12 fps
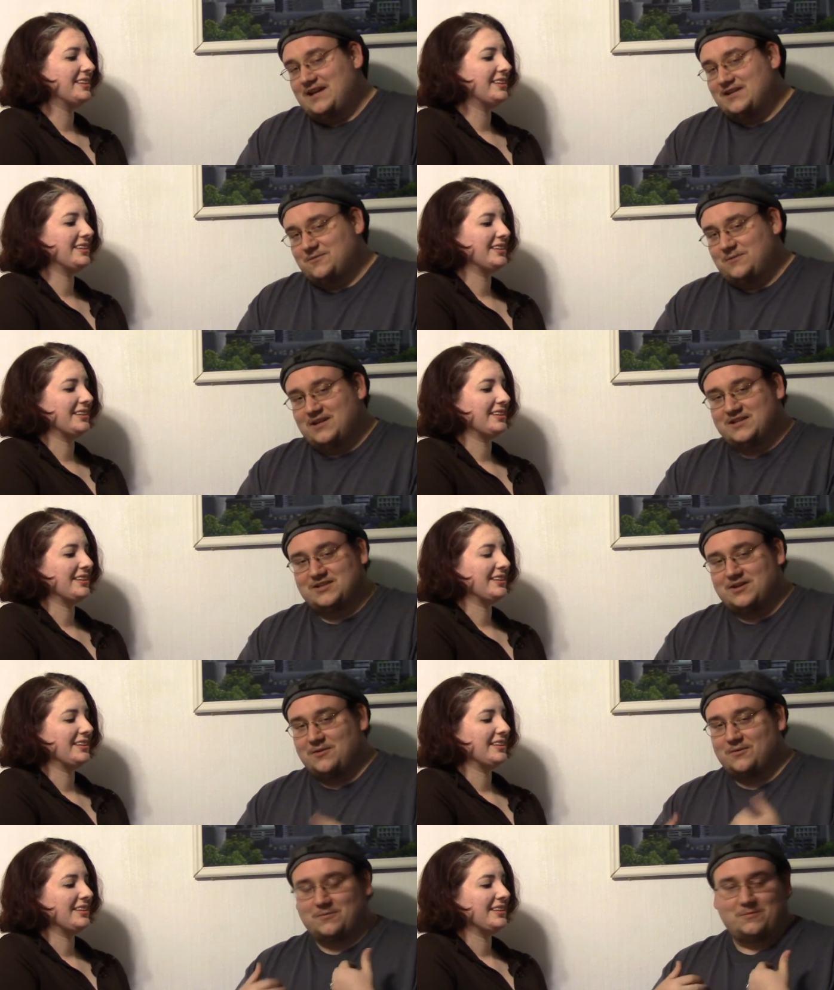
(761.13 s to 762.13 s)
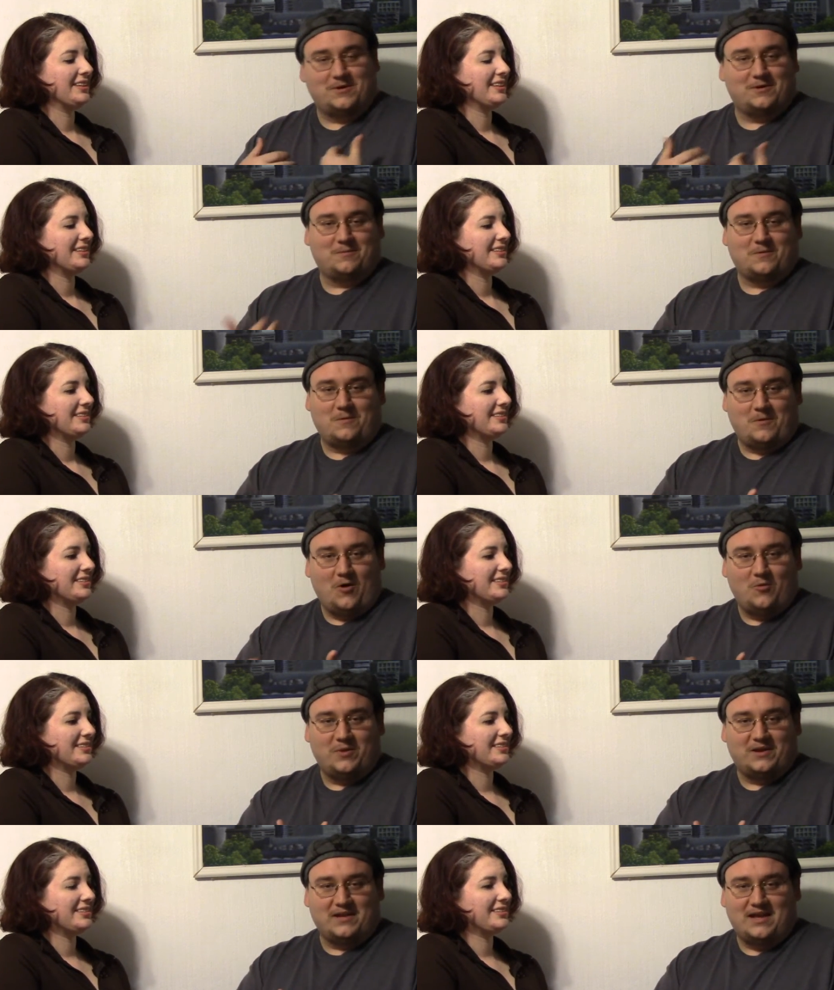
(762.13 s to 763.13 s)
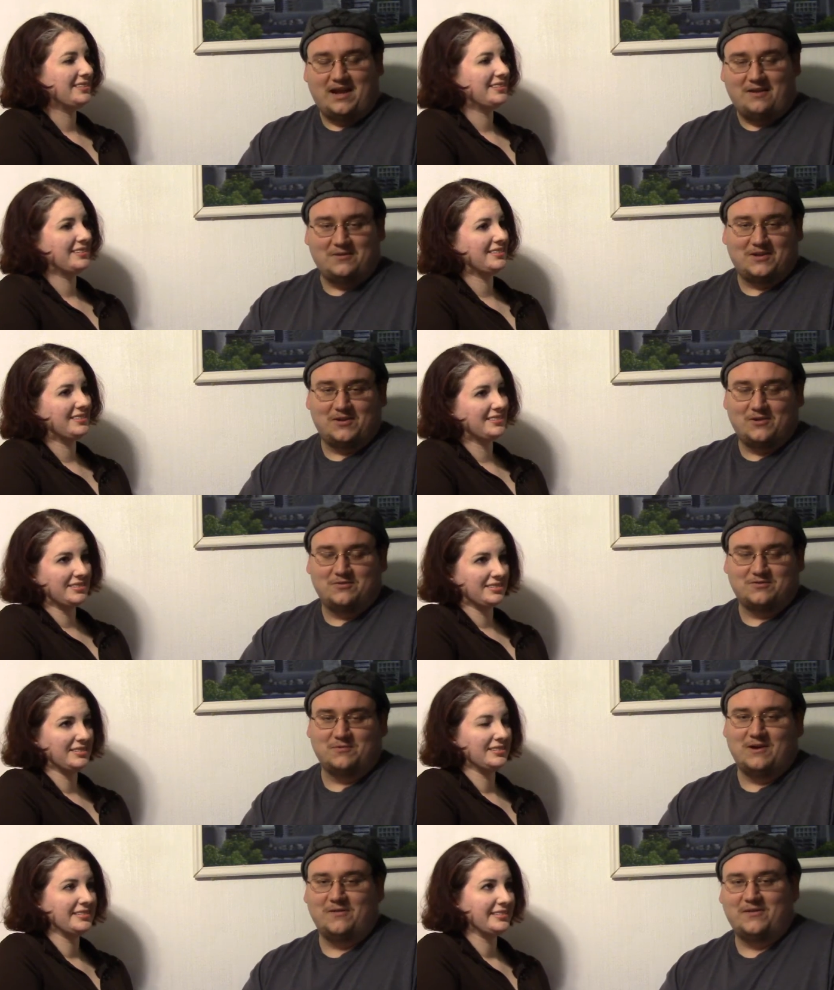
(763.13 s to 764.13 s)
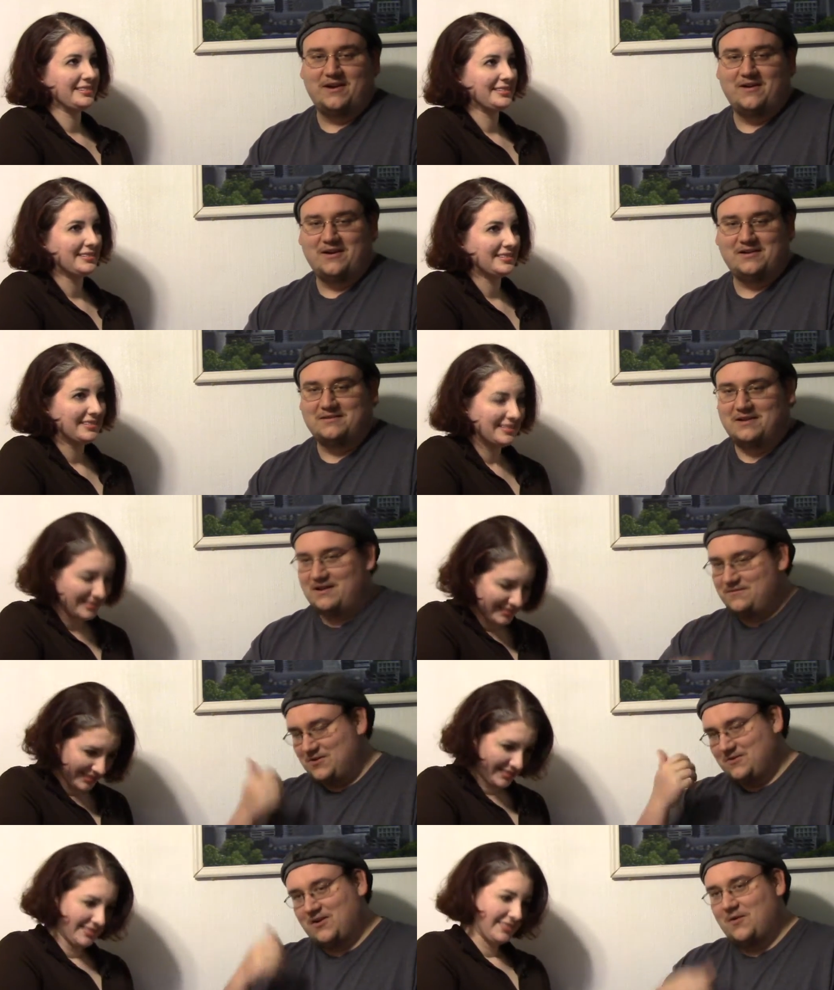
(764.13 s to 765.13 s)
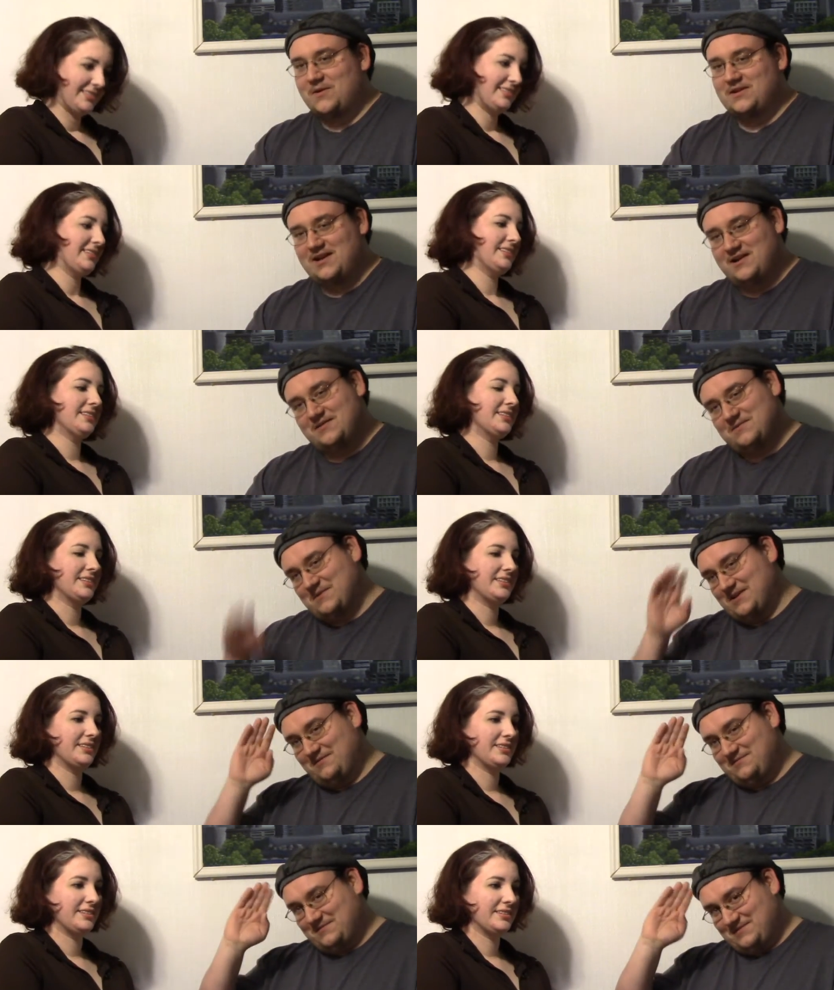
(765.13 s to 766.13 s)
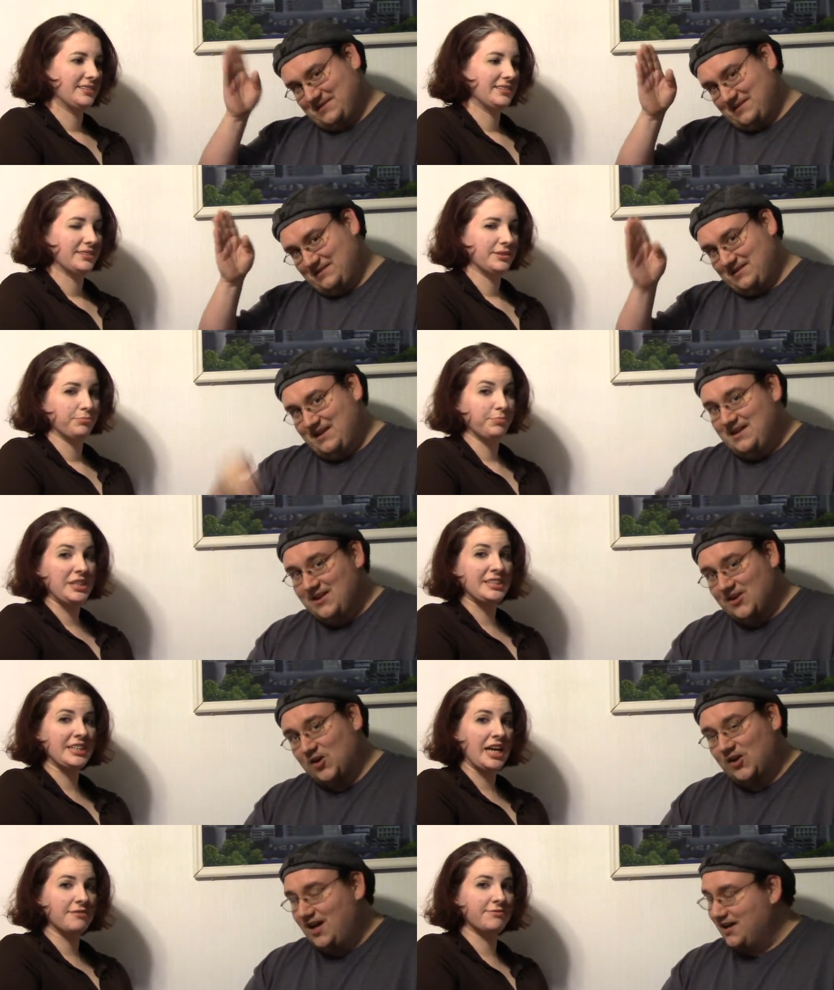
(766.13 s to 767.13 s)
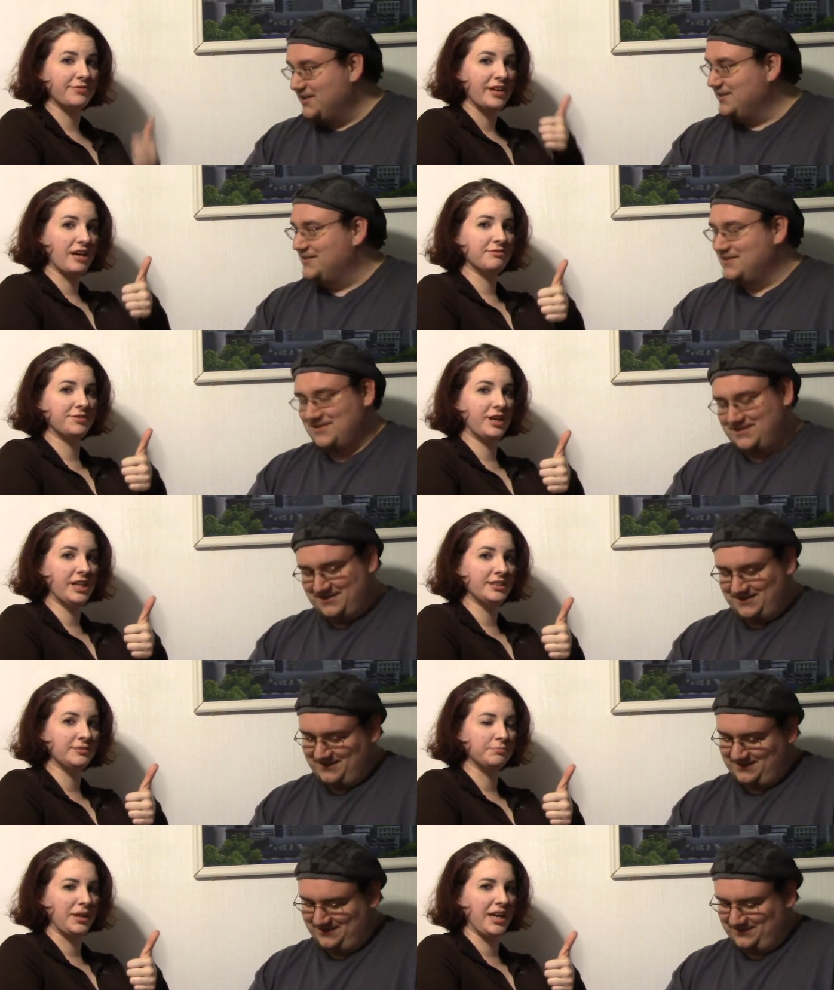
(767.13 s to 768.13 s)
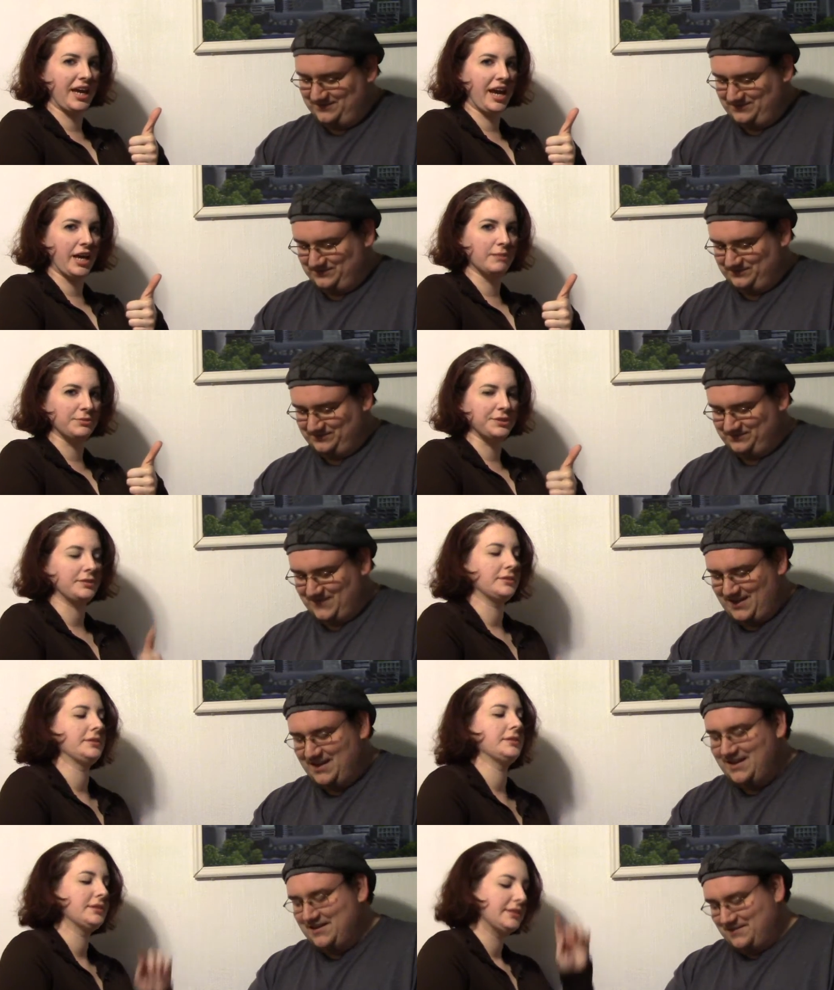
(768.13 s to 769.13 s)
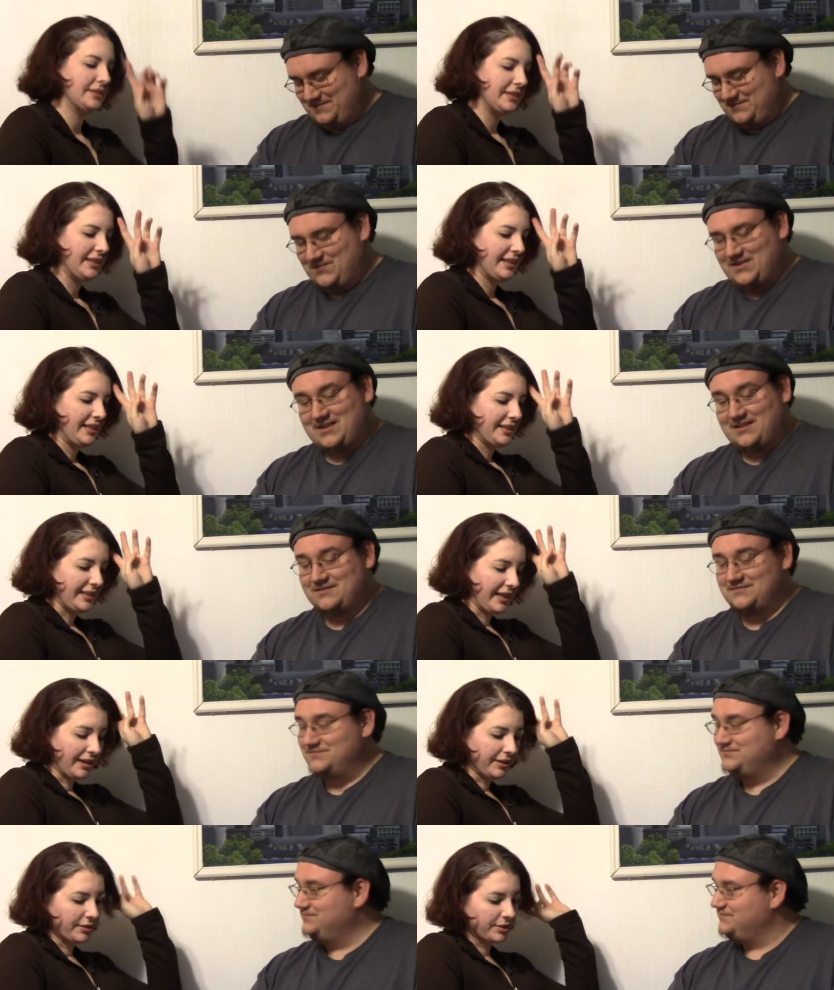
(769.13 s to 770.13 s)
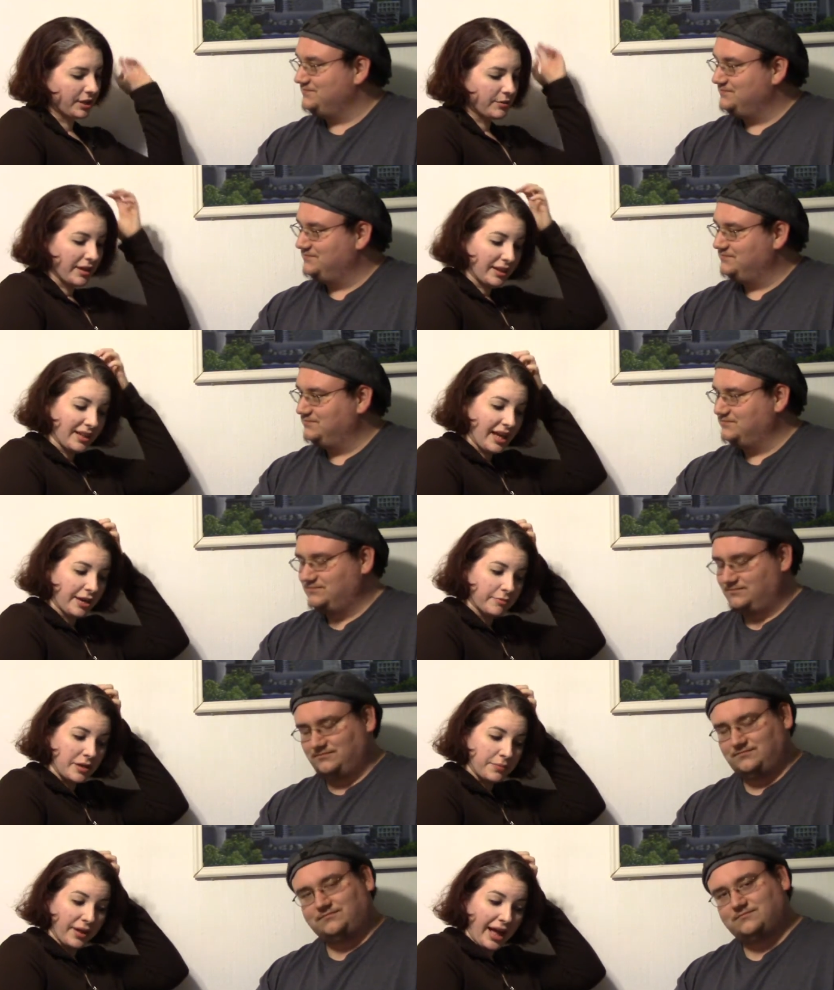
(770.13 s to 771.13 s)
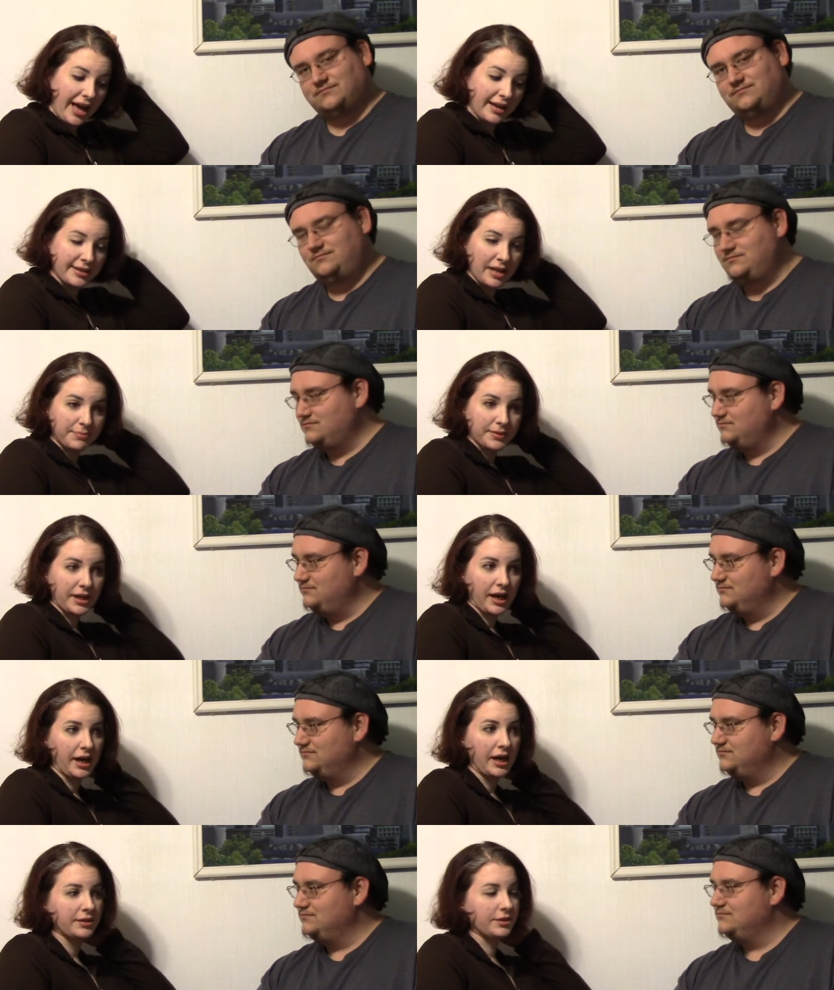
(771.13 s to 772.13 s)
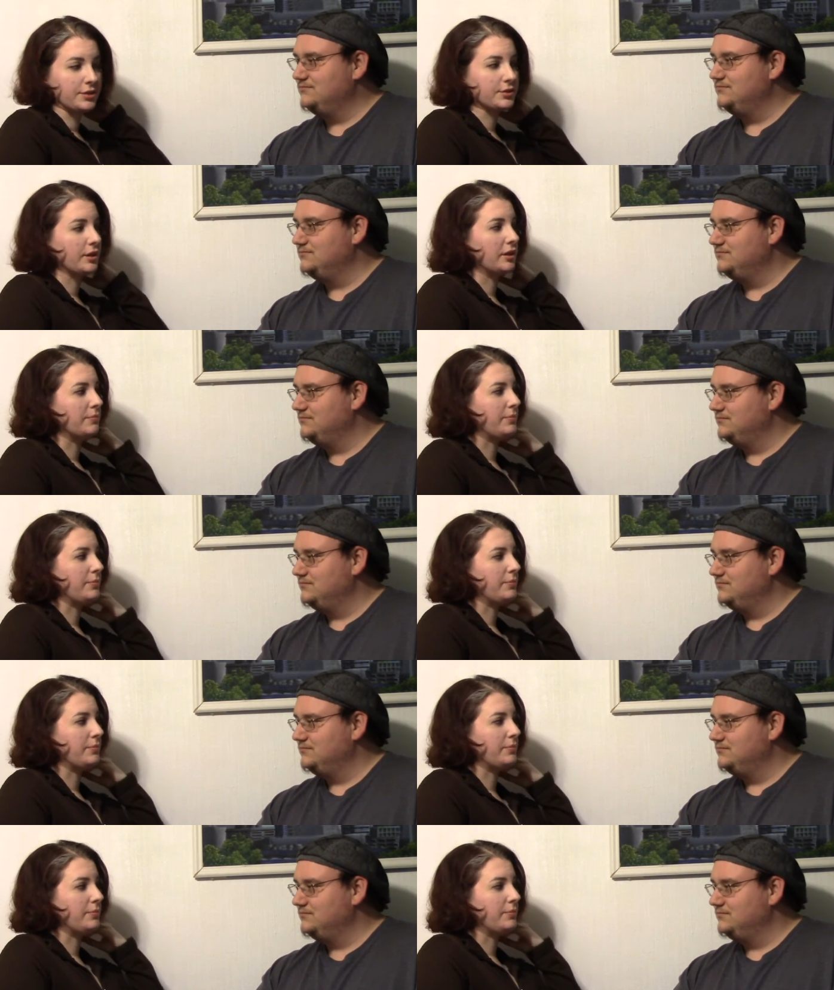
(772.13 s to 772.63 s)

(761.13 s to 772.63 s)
Speaker 1: next week, so we're hoping that everything goes well there. And if you're going there, you know,
Speaker 2: be safe, have fun, play games. Yeah, there's going to be a lot of people at Adepticon. There's going to